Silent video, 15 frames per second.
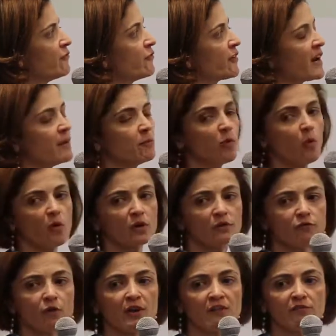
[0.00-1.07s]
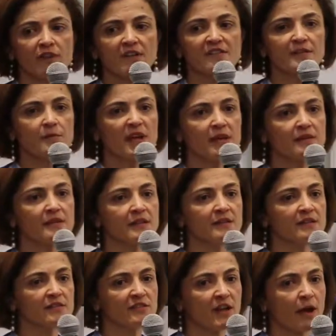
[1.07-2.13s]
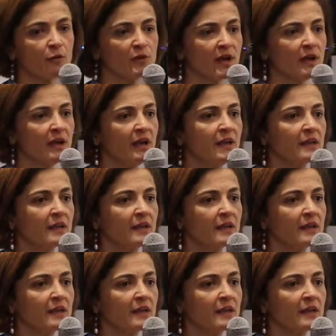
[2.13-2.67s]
framework for investment in this area.